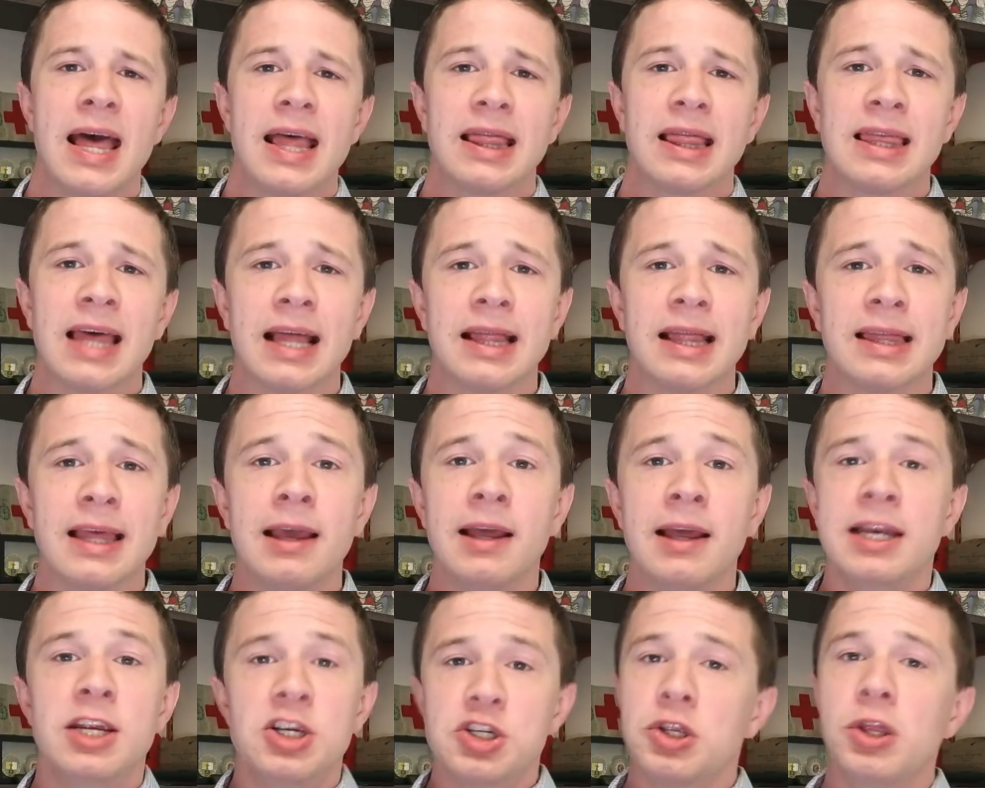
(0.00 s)
that they
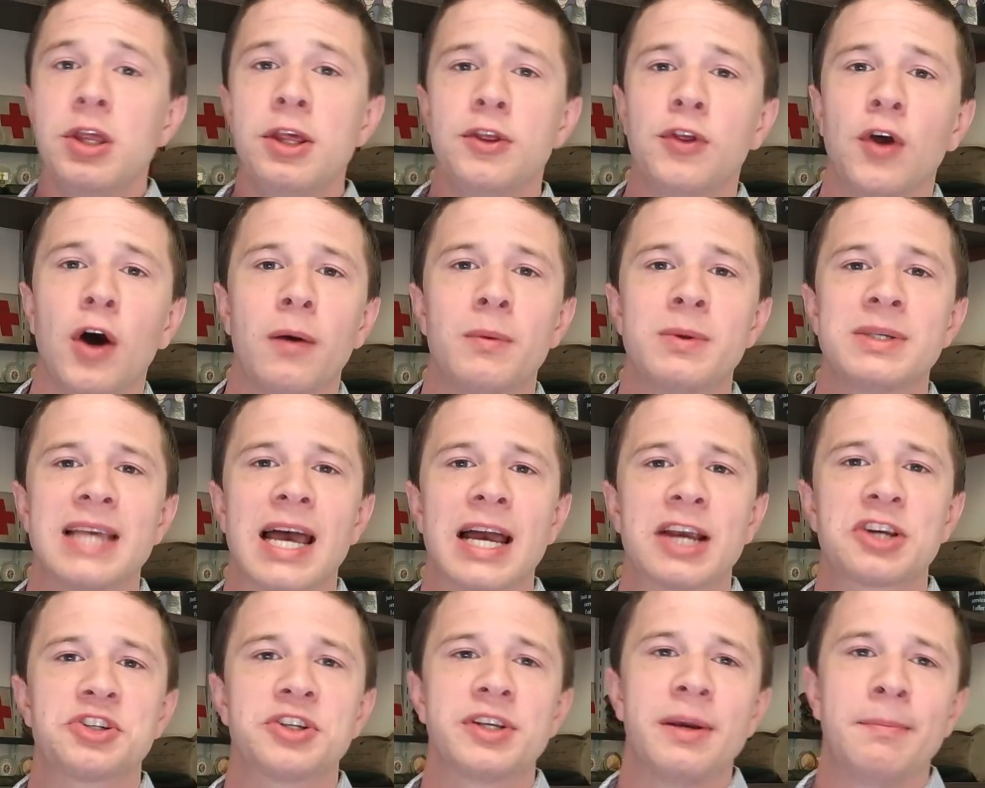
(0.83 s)
initially thought was
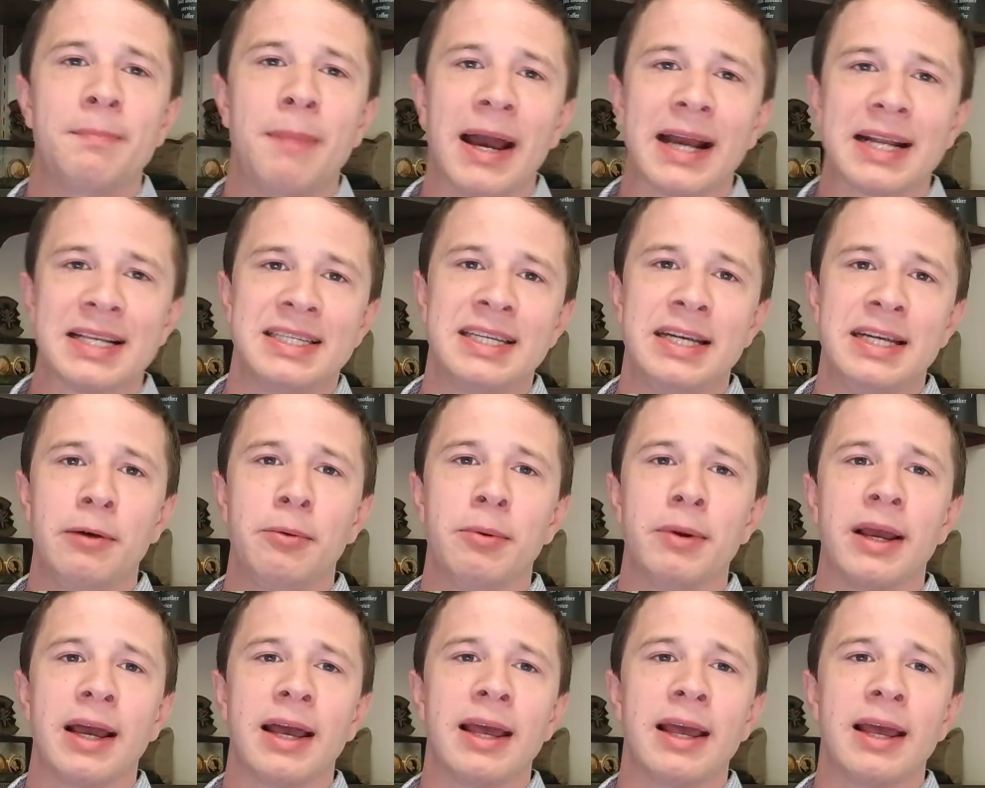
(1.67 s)
actually a bacteria.